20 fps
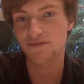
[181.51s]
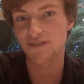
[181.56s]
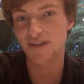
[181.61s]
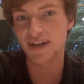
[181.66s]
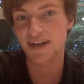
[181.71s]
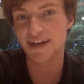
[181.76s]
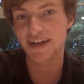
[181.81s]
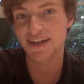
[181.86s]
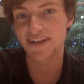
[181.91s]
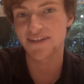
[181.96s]

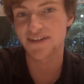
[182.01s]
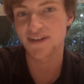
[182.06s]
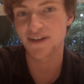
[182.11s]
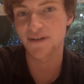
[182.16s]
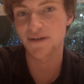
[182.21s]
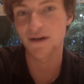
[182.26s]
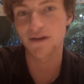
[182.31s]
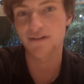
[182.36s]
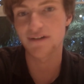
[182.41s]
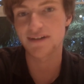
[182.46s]
really need to know
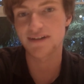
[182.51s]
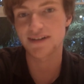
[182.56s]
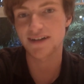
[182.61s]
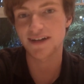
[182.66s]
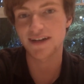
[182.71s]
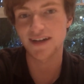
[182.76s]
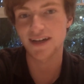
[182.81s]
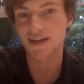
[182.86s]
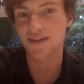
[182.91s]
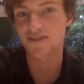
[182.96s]
her entire
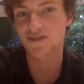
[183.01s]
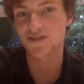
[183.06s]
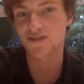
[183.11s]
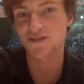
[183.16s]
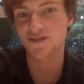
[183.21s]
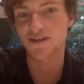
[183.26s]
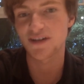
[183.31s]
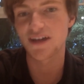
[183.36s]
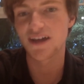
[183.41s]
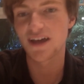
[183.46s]
life
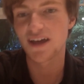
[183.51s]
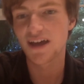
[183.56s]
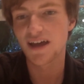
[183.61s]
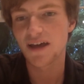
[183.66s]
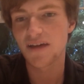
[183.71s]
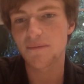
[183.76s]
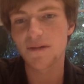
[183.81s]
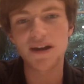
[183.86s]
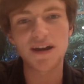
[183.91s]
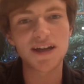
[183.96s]
story.
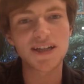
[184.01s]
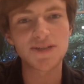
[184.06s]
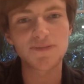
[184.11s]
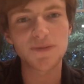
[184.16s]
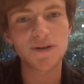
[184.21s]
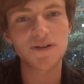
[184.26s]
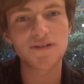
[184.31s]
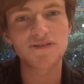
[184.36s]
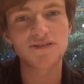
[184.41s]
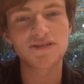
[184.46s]
But I
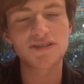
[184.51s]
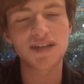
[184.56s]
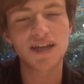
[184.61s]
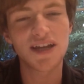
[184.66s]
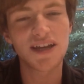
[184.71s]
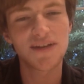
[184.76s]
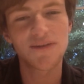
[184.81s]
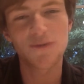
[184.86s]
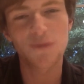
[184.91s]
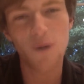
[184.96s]
suppose,
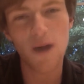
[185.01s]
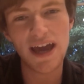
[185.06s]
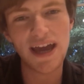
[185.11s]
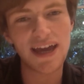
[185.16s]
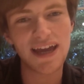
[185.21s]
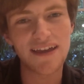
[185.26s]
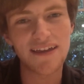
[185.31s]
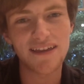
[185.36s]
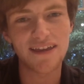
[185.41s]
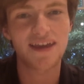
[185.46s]
in a
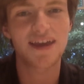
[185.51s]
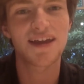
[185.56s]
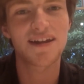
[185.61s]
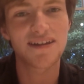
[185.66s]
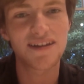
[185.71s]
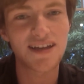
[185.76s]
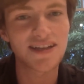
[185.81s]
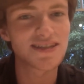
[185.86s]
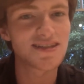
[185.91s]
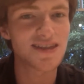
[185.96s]
way, it
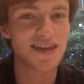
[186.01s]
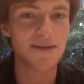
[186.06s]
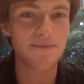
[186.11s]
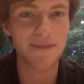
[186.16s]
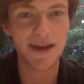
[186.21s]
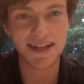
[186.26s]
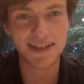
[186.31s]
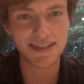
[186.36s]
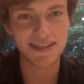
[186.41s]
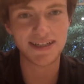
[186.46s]
does
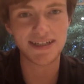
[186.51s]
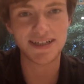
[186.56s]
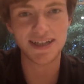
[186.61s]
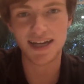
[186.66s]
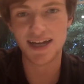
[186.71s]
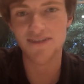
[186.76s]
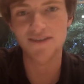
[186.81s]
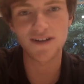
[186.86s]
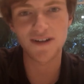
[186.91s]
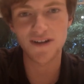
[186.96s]
thematically
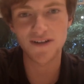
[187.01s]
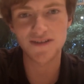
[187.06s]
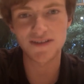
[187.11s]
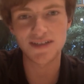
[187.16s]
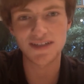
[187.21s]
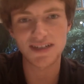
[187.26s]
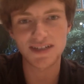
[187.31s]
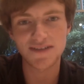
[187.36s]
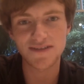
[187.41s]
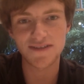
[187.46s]
have a lot of
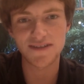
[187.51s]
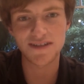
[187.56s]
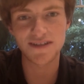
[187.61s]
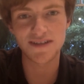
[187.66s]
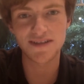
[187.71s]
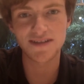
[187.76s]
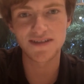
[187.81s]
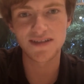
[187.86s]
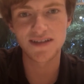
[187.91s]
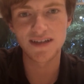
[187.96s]

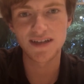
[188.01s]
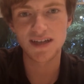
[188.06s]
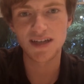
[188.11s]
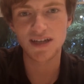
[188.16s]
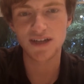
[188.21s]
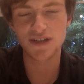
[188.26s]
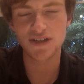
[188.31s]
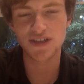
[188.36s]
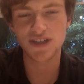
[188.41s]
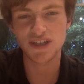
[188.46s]
significance.
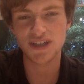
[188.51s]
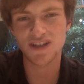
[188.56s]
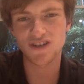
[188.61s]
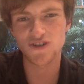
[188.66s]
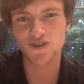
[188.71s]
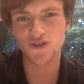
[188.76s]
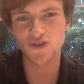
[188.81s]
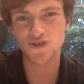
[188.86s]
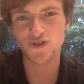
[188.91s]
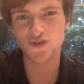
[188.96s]
She
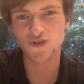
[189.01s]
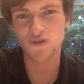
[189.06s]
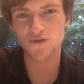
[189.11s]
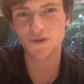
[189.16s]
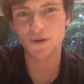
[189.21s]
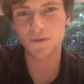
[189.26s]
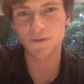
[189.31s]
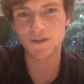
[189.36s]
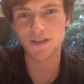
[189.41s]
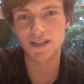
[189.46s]
sort of
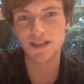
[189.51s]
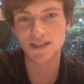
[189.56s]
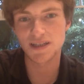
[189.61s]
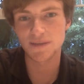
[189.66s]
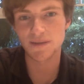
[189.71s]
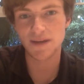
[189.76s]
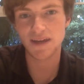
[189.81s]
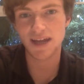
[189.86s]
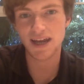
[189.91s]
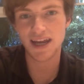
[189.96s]
represents the
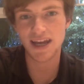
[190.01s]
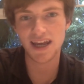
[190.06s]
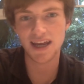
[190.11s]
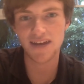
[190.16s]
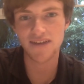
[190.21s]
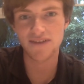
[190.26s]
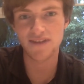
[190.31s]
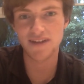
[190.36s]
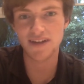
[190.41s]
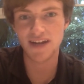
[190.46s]
beginning
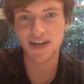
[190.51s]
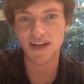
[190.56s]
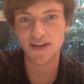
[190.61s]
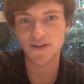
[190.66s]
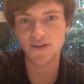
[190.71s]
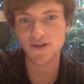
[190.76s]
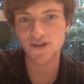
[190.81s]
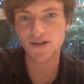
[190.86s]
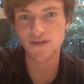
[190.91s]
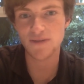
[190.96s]
of the
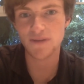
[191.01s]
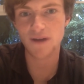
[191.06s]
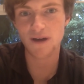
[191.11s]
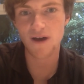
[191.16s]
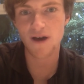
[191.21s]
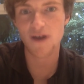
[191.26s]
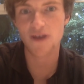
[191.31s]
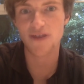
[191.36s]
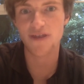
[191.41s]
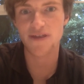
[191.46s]
dangerous
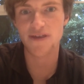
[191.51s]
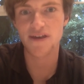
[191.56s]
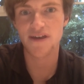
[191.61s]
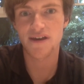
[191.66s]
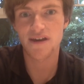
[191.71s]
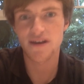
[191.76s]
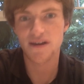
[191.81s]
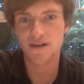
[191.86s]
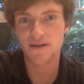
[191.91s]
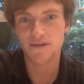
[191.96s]
path
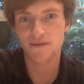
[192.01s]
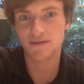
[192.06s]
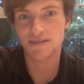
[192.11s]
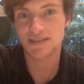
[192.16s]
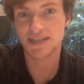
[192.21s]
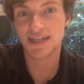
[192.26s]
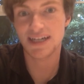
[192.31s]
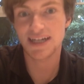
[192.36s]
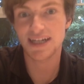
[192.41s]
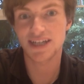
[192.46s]
when
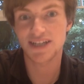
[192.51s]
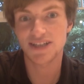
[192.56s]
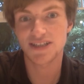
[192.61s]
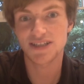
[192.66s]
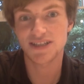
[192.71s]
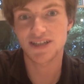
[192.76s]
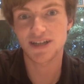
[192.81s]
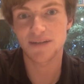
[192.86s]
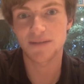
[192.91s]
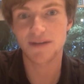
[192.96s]
teenagers
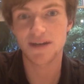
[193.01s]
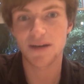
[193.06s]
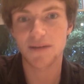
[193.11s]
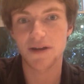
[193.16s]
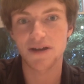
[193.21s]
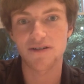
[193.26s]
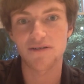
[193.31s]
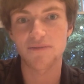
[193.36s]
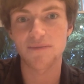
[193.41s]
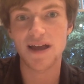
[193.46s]
start
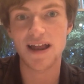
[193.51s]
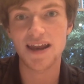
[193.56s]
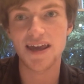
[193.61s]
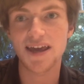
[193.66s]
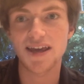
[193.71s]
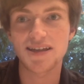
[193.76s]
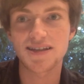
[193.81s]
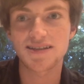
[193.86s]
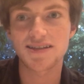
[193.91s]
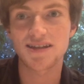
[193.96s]
becoming
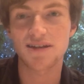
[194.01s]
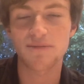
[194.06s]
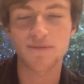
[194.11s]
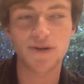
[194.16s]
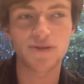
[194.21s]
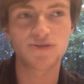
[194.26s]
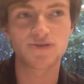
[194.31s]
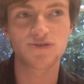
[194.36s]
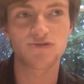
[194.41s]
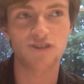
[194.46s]
rebellious.
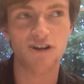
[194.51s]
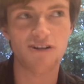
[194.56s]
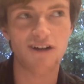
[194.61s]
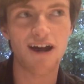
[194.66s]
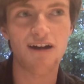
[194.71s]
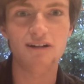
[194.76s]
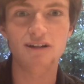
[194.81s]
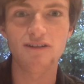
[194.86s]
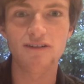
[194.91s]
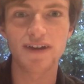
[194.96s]
Most grow
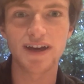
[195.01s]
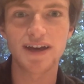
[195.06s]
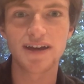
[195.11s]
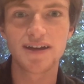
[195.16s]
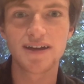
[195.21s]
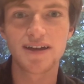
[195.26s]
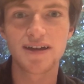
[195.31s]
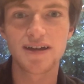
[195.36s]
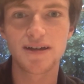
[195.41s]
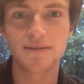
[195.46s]
out of it,
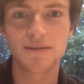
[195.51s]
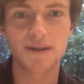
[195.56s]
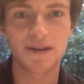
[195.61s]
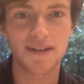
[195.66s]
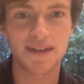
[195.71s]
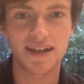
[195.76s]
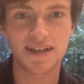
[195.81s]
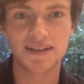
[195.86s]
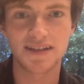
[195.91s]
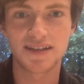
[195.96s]
but
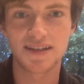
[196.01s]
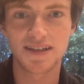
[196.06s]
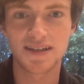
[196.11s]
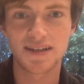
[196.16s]
then